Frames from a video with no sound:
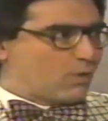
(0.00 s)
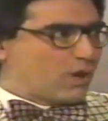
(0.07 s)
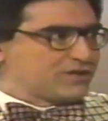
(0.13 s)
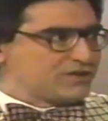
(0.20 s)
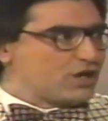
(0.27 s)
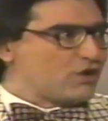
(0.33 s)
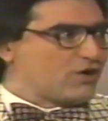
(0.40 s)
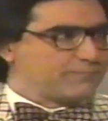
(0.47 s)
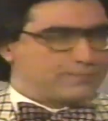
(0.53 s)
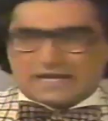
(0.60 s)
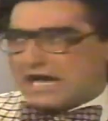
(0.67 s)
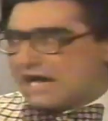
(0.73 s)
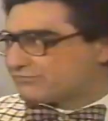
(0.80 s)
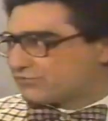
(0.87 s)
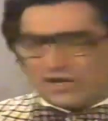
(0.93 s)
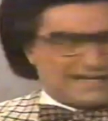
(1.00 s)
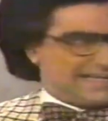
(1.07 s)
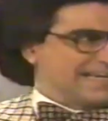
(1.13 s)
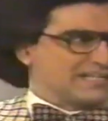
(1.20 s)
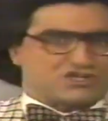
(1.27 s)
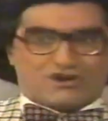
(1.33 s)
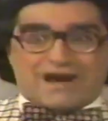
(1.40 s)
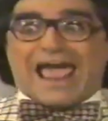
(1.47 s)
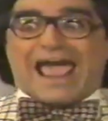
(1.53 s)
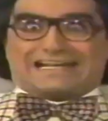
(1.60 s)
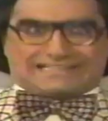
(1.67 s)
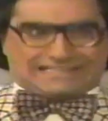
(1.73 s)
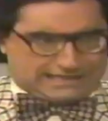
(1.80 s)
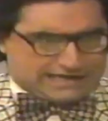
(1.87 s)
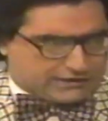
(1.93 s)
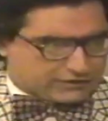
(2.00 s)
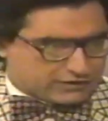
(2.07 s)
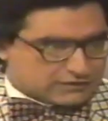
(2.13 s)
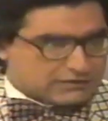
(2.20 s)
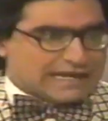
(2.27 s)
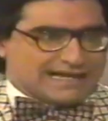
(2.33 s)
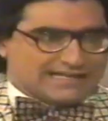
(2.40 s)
while you have been off trying to get your act together